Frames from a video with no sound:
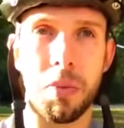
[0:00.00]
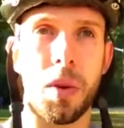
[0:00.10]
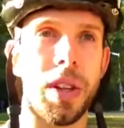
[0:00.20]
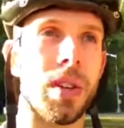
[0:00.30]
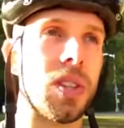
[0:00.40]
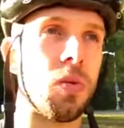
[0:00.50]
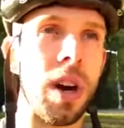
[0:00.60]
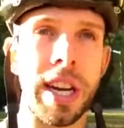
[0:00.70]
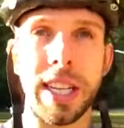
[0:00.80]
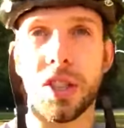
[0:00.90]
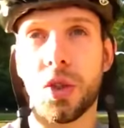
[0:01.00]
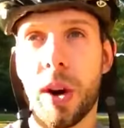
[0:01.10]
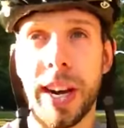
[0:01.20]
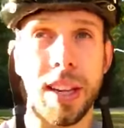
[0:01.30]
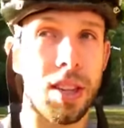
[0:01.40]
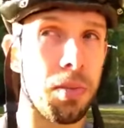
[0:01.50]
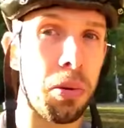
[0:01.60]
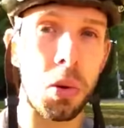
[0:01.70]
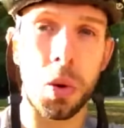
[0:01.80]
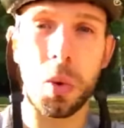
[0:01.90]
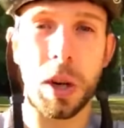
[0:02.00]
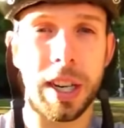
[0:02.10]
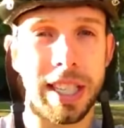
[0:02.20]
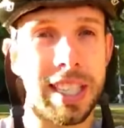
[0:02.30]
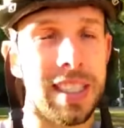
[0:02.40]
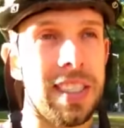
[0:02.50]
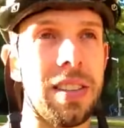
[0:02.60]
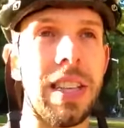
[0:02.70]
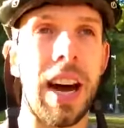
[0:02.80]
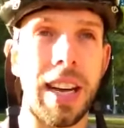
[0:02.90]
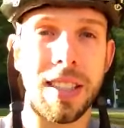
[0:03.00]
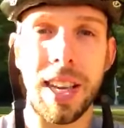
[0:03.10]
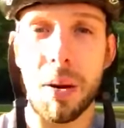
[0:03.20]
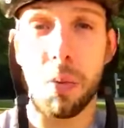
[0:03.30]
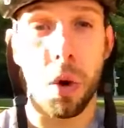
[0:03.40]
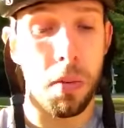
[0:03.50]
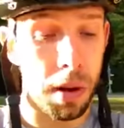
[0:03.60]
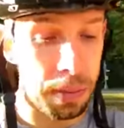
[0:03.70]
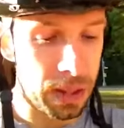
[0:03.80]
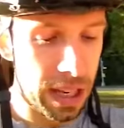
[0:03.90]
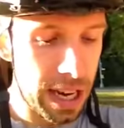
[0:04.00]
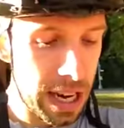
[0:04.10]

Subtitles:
whether it's running, strength, pool work, or just nonstop warm-ups.